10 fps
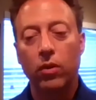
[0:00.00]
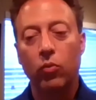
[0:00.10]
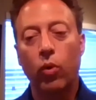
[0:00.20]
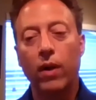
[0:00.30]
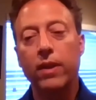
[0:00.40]

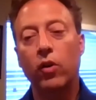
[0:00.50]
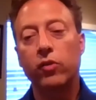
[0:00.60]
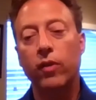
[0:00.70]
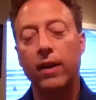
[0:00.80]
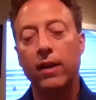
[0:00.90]
one thing also,
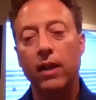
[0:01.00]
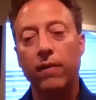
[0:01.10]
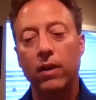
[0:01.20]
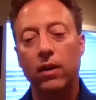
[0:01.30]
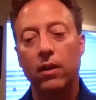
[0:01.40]
that
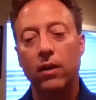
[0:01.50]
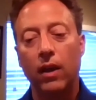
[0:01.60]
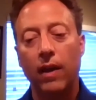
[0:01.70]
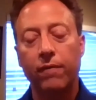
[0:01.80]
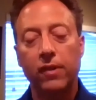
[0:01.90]
even
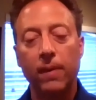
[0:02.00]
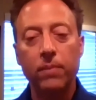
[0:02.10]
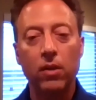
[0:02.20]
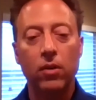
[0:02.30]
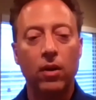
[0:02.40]

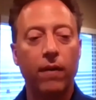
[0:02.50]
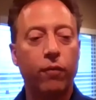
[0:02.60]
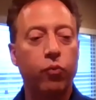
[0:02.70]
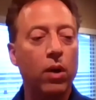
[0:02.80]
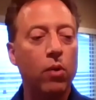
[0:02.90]
if
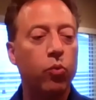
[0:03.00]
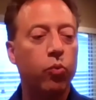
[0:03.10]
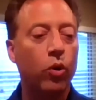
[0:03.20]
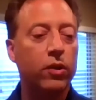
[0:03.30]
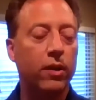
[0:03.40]
we
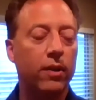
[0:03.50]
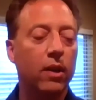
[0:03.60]
were to